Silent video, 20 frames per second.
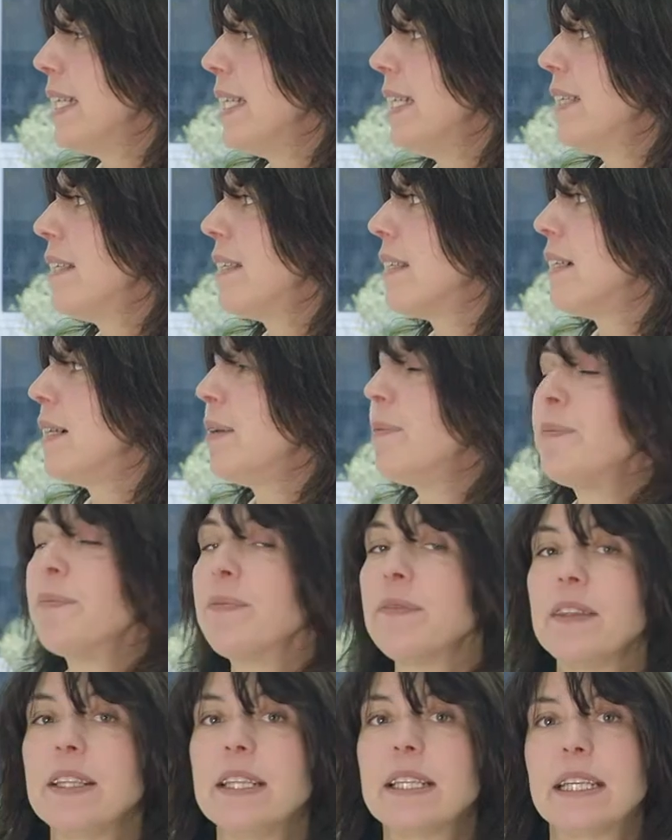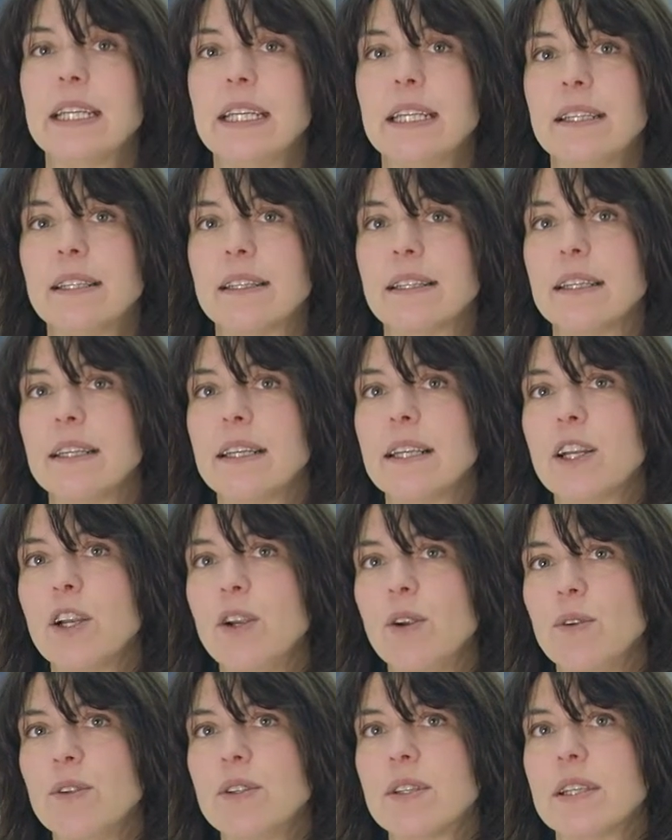Kit. Um, this kit
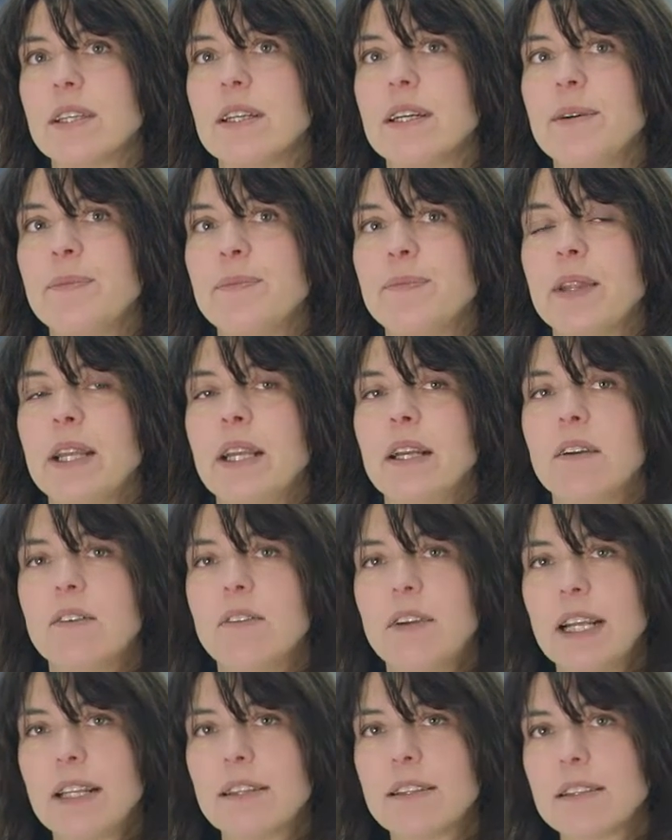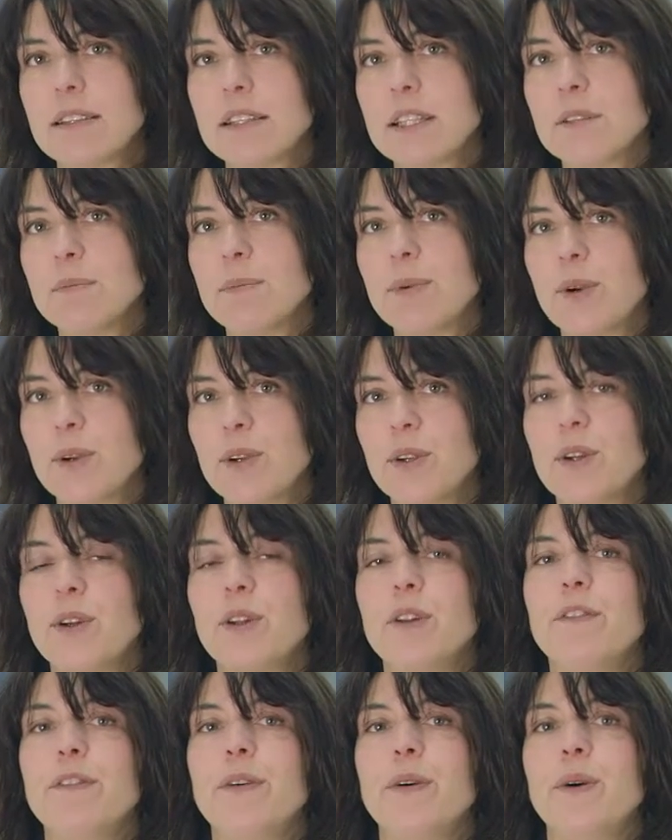includes um, reagents and
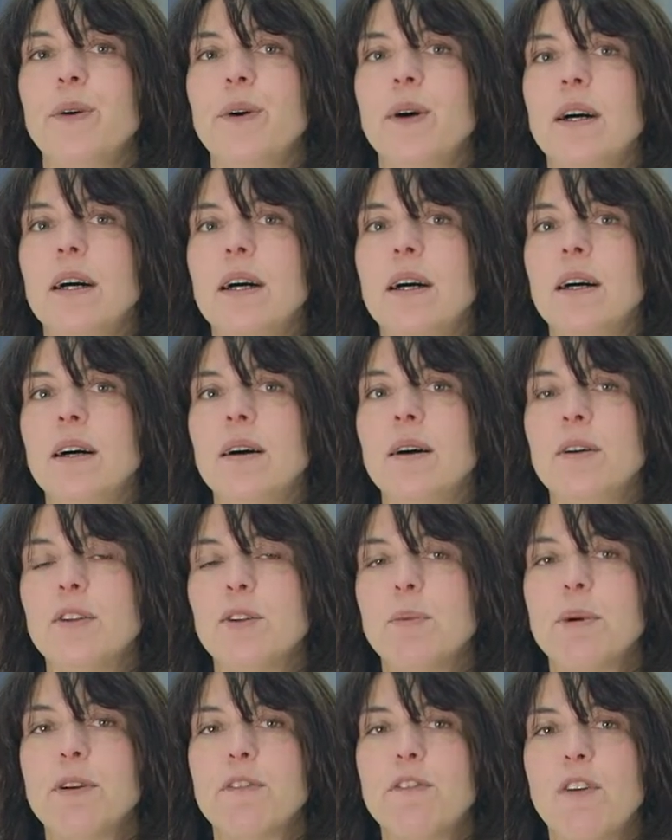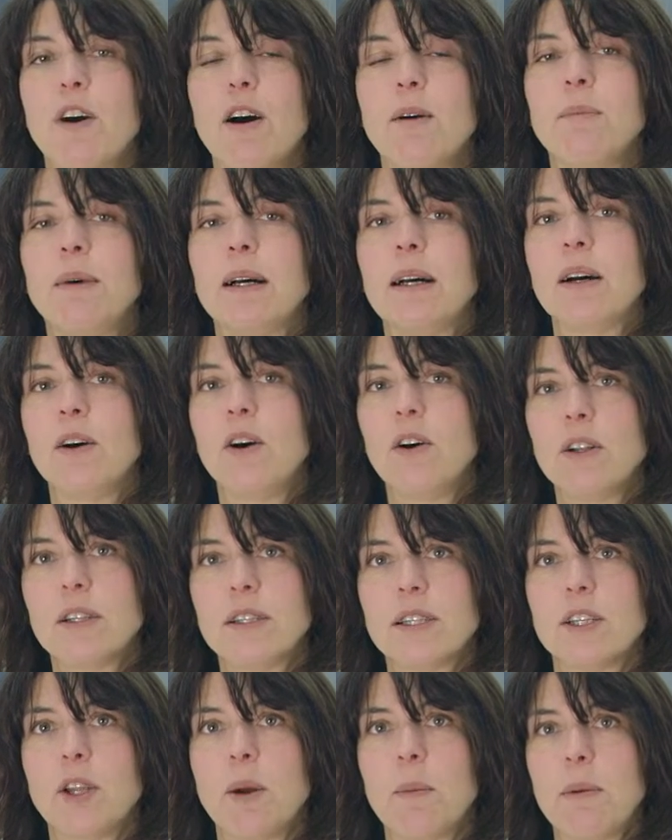protocol for uh, to perform a whole
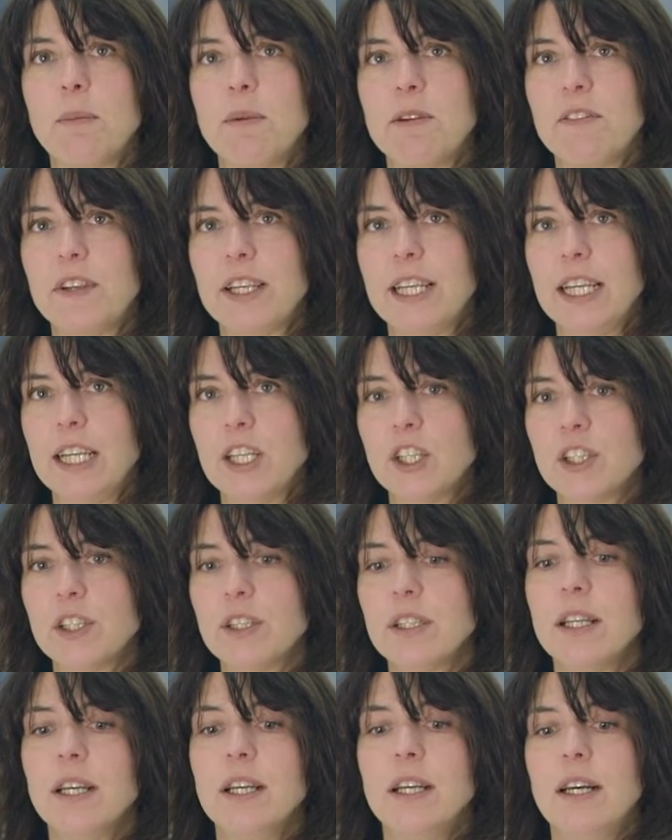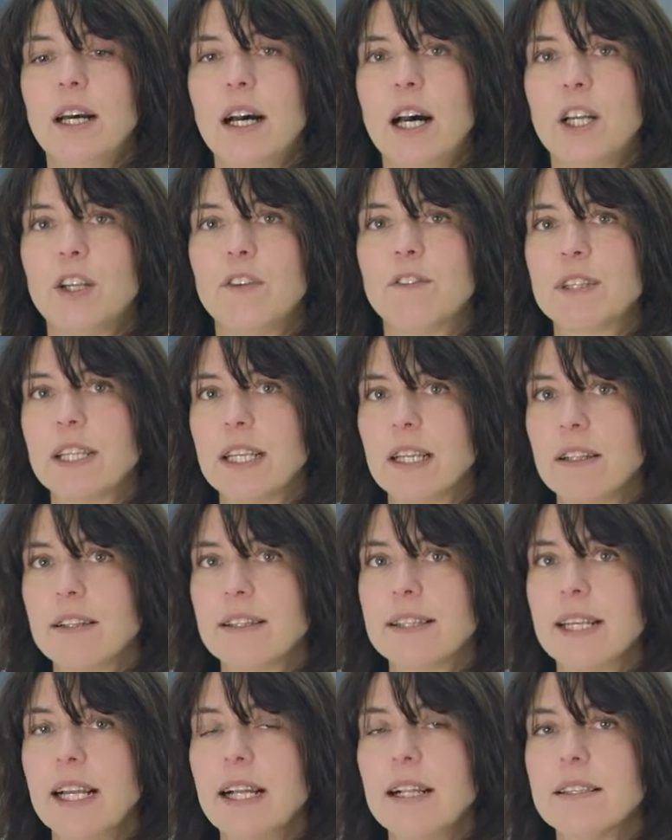genome amplification out of single
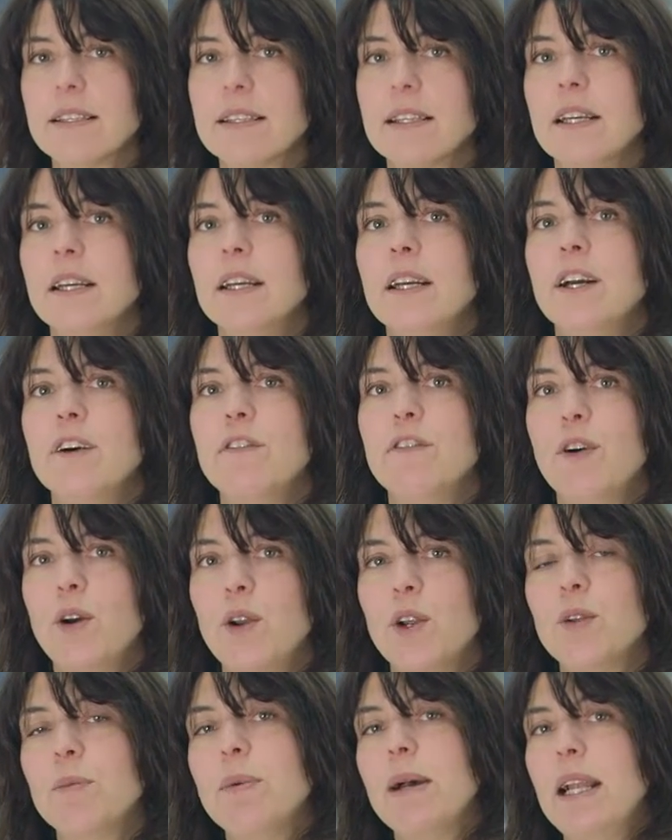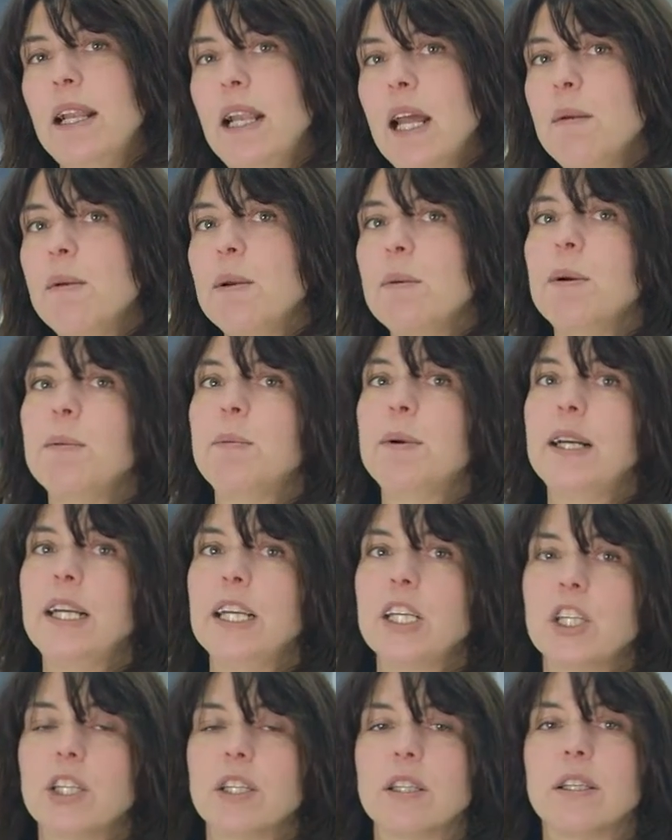cells, followed by library
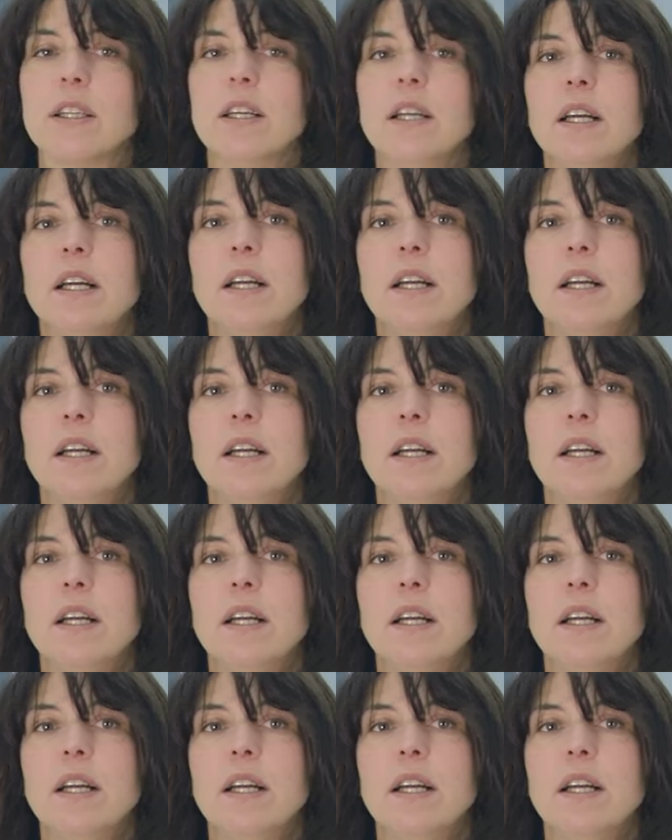preparation.